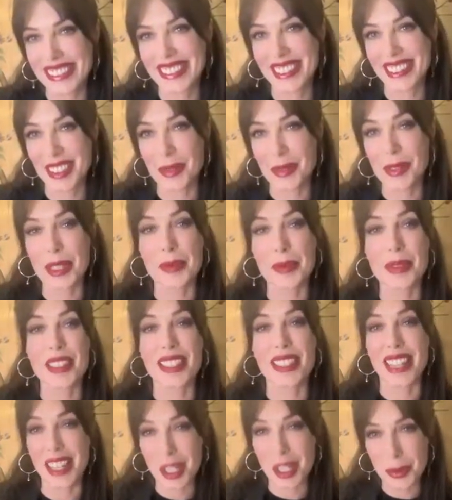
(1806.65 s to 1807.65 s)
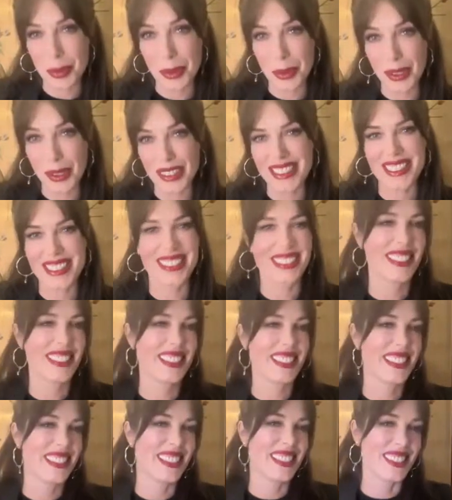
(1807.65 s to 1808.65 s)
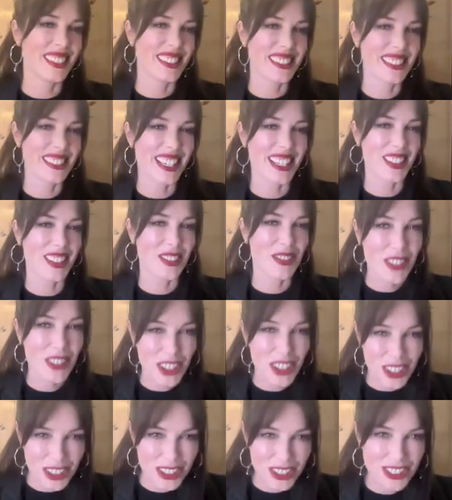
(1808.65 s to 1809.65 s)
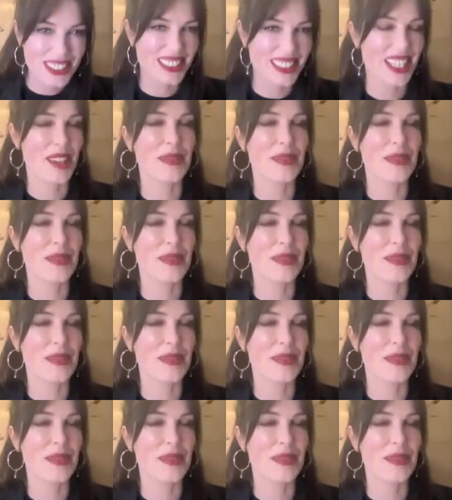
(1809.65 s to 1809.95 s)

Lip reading: sometimes in airports, on the side of the road.